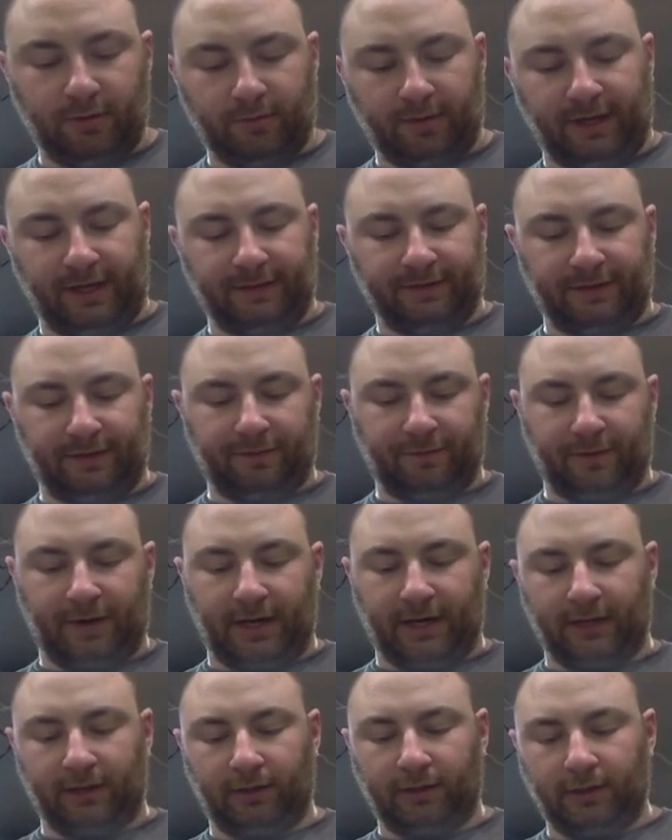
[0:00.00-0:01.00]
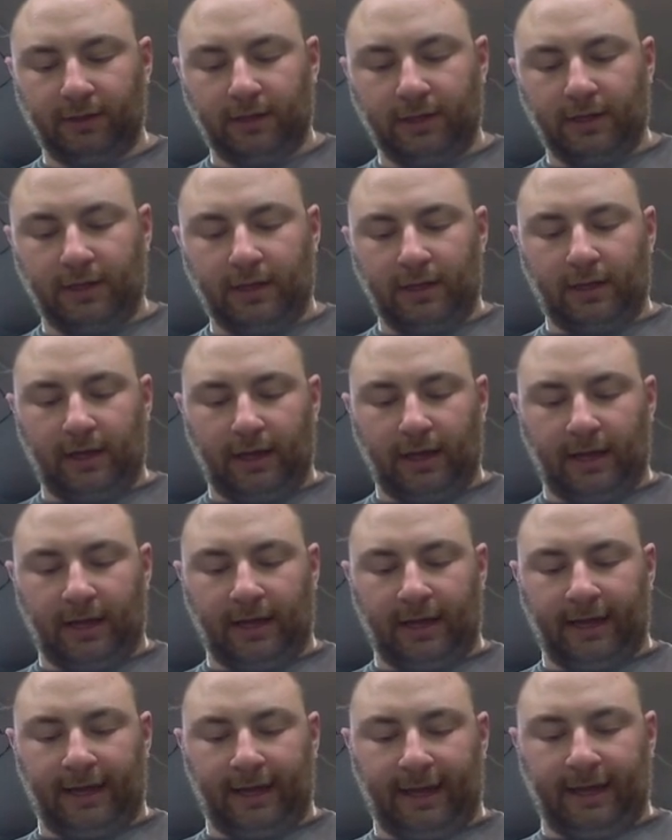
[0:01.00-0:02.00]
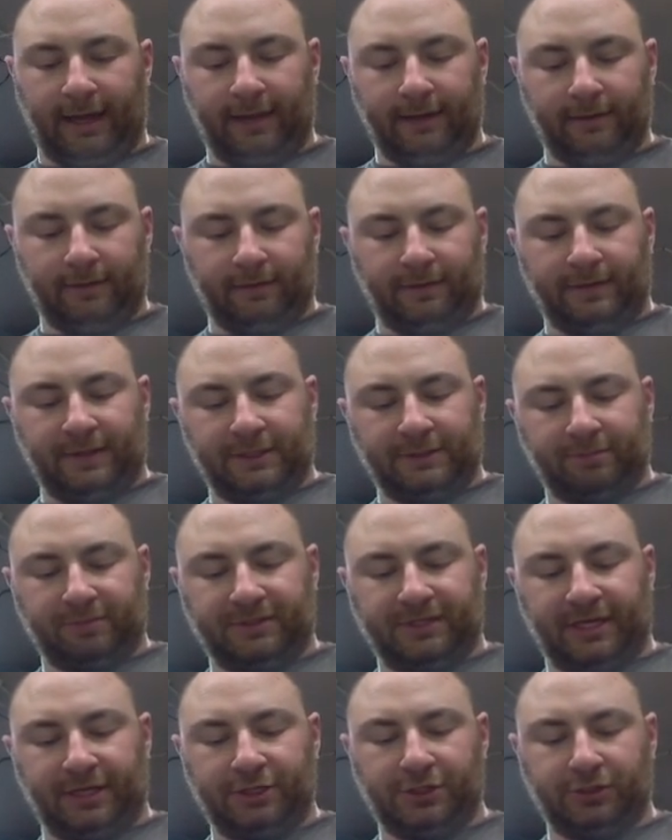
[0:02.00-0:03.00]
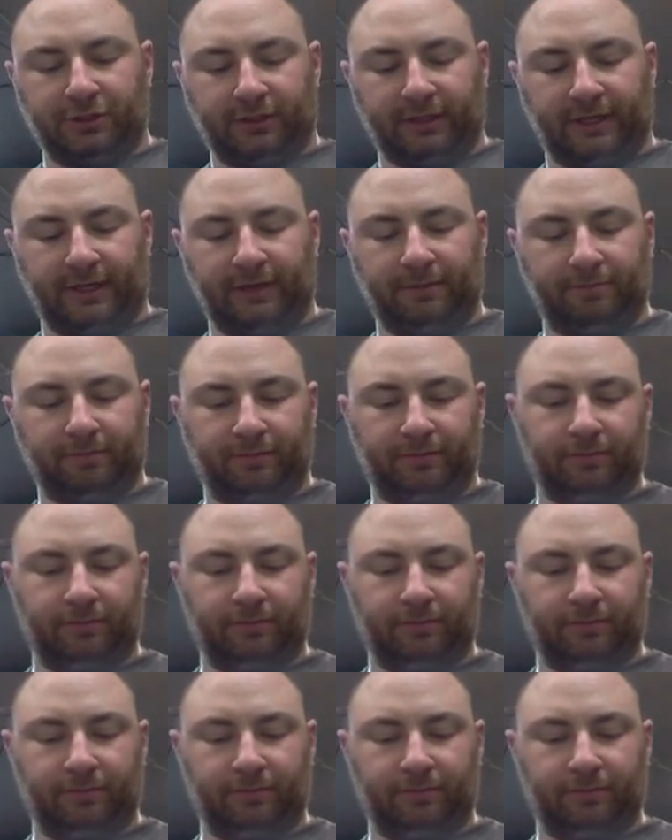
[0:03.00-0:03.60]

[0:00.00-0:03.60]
When I hit the throttle, and this potentially,